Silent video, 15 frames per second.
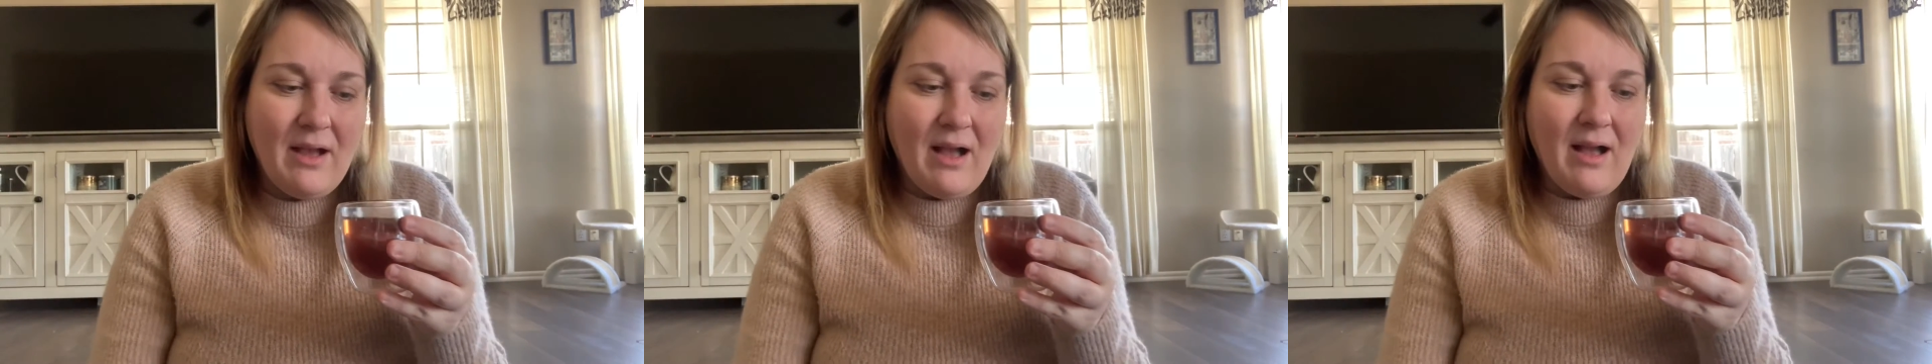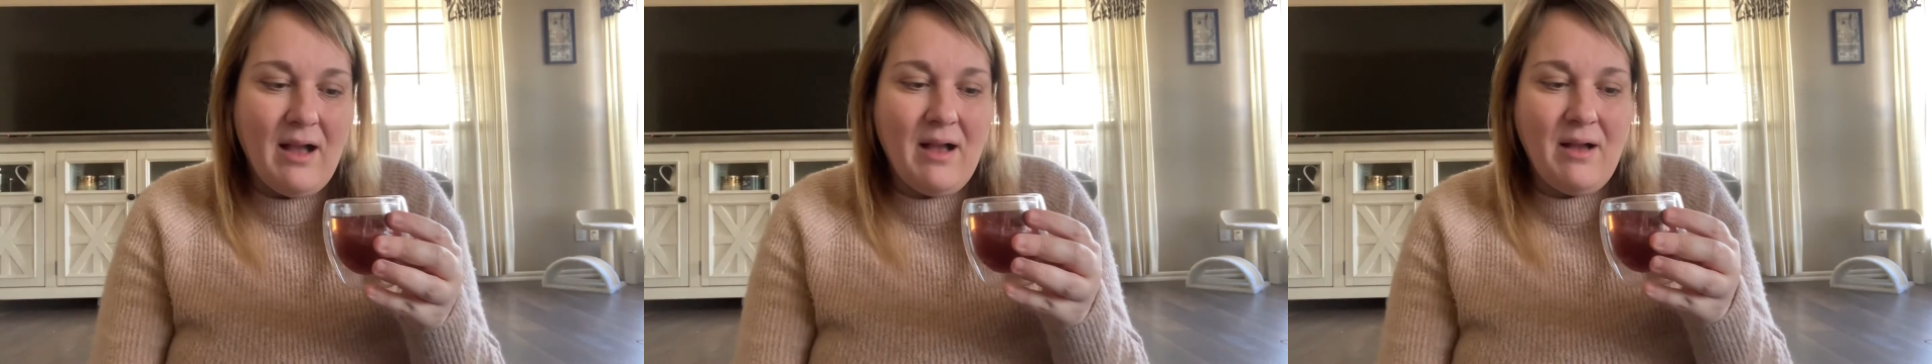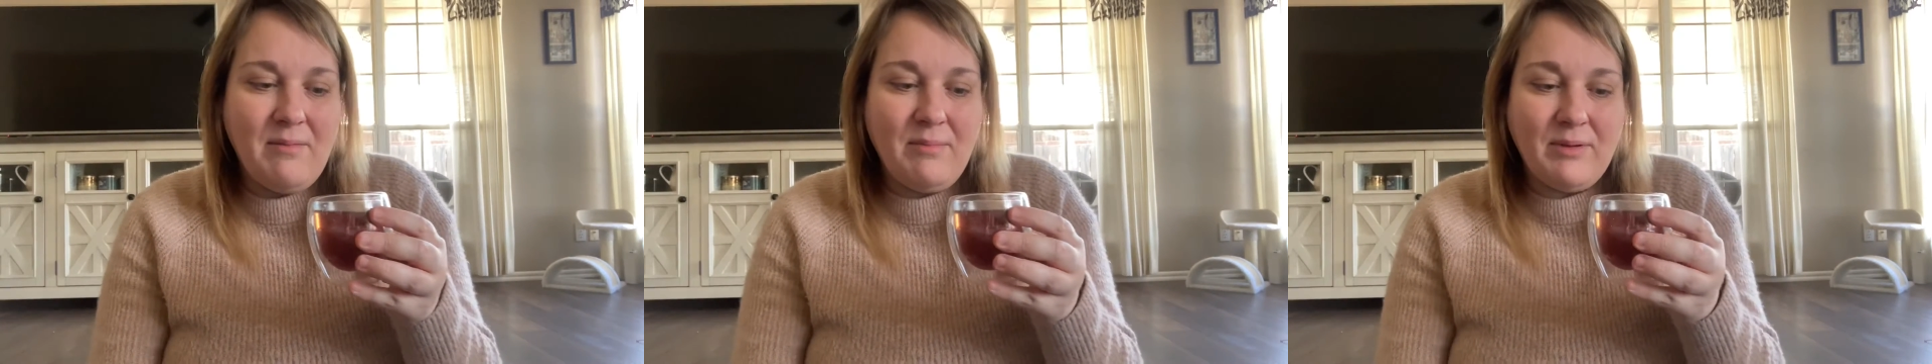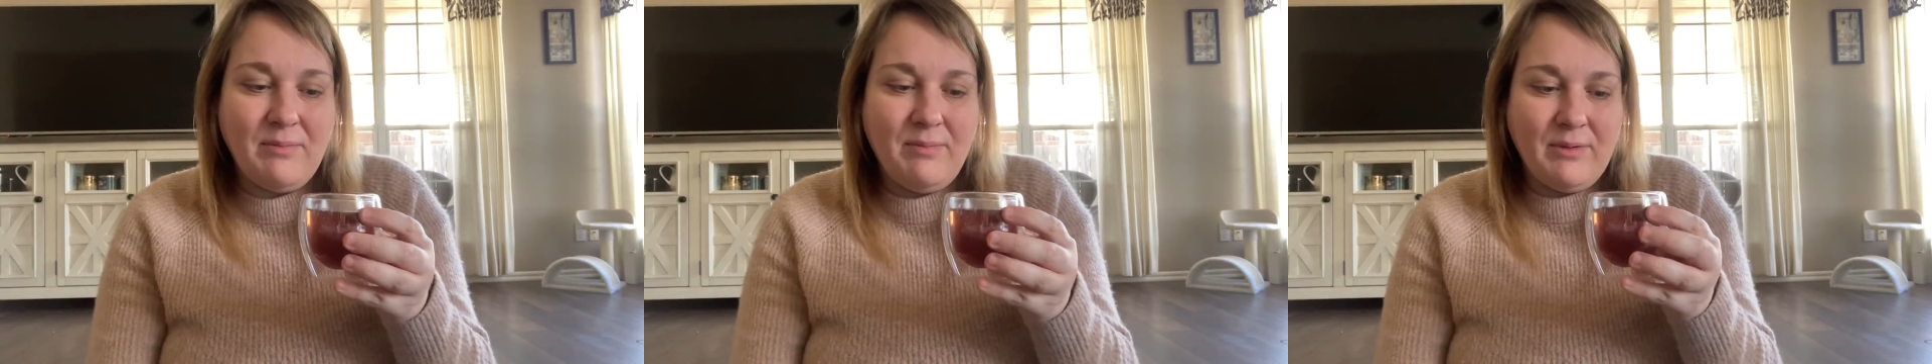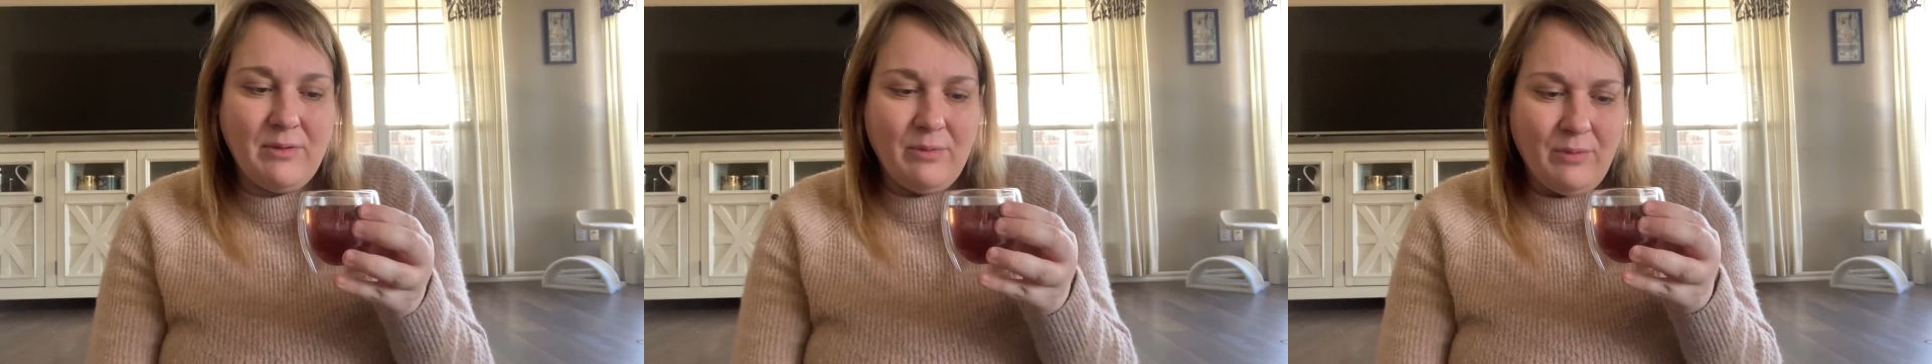but
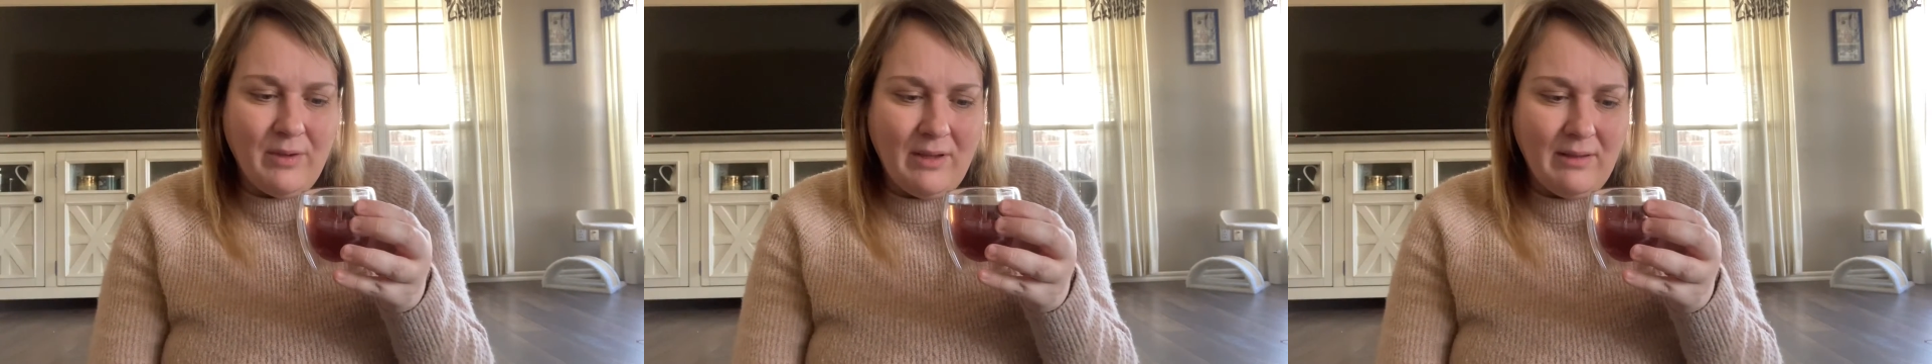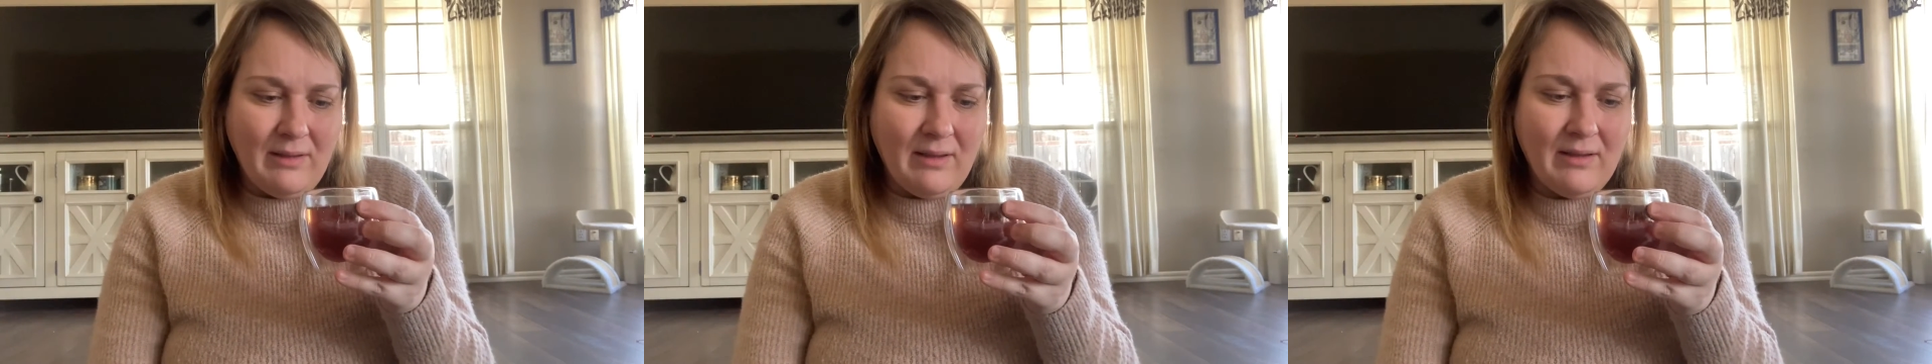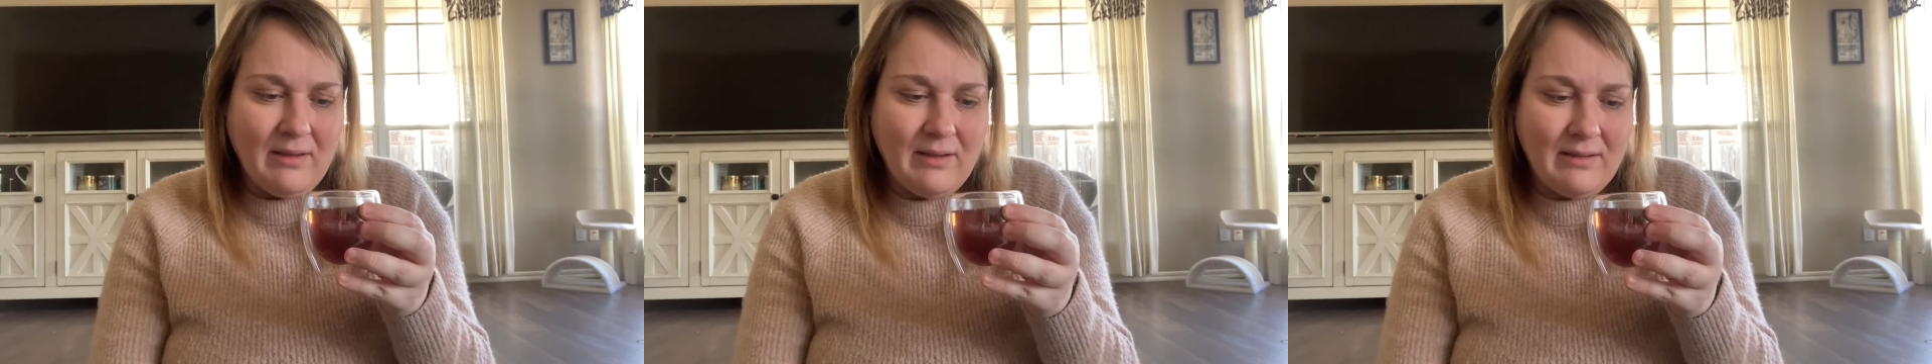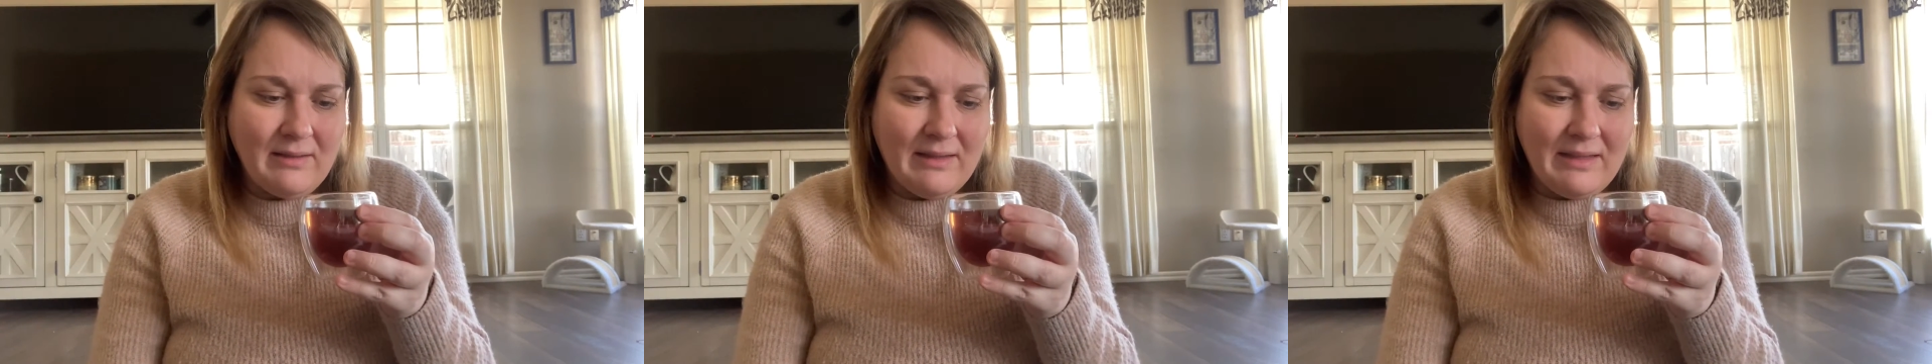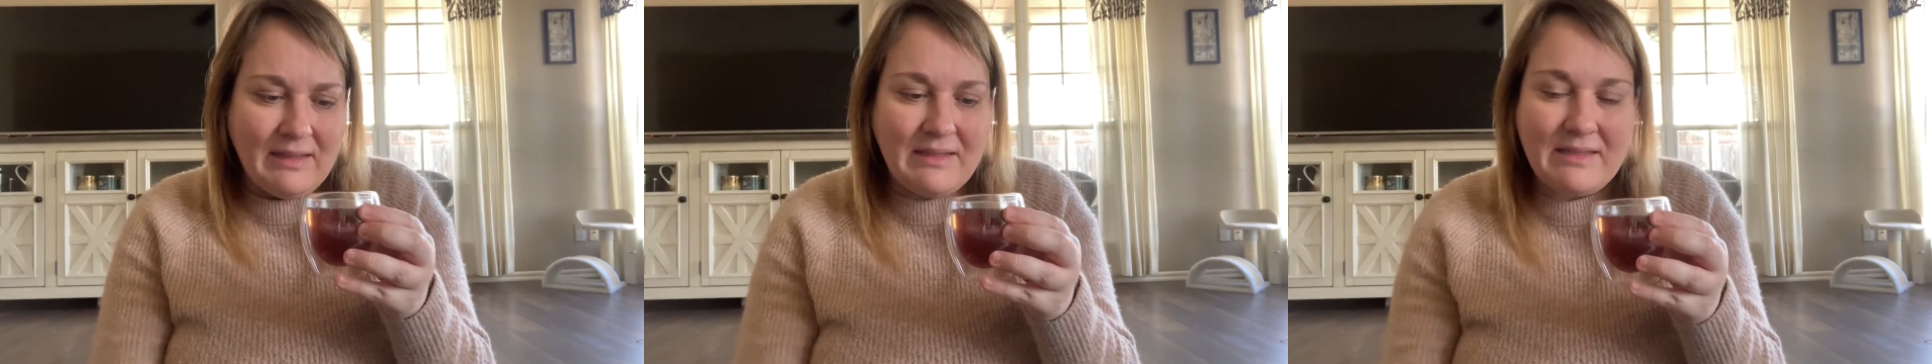between
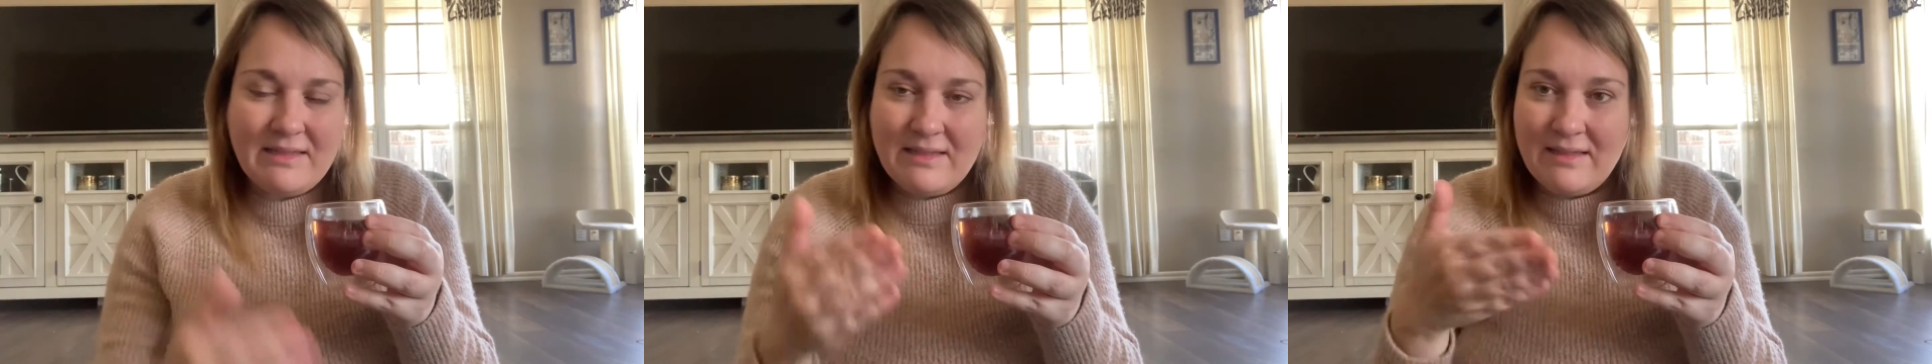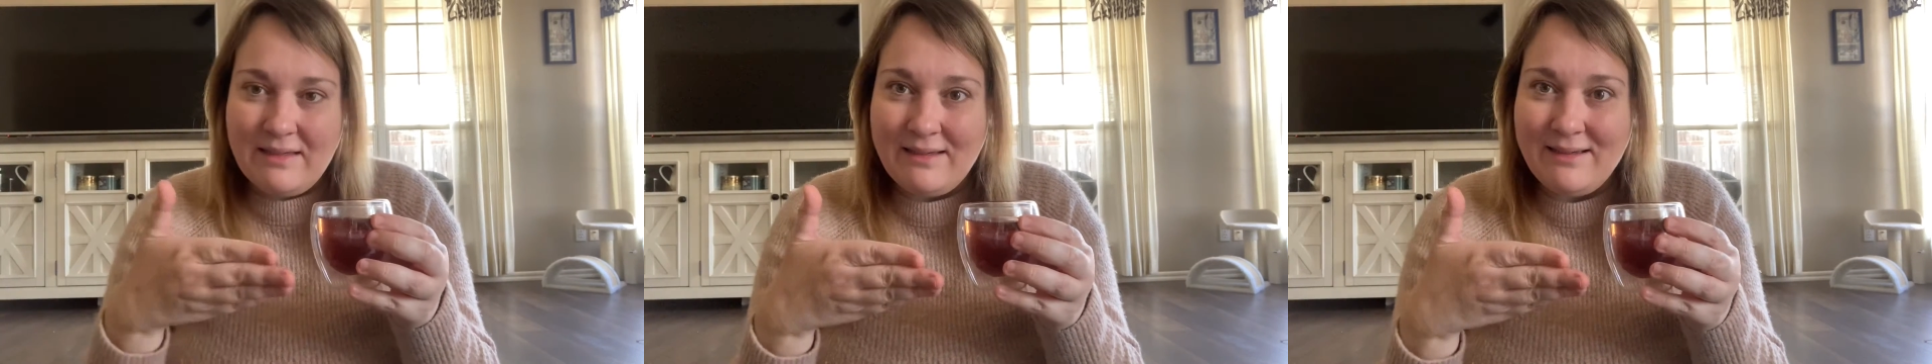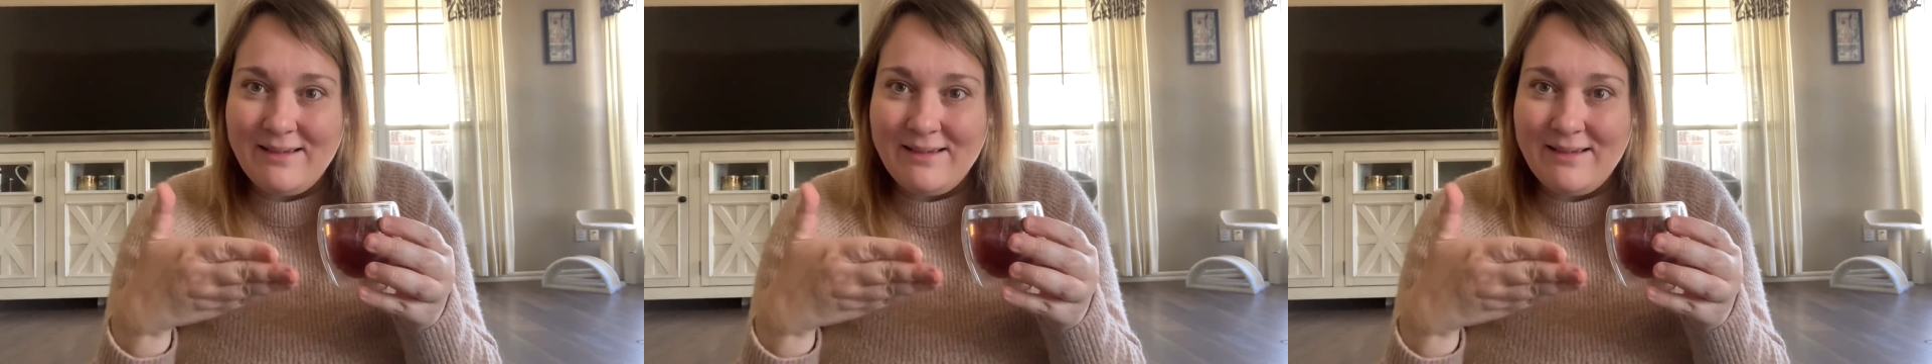this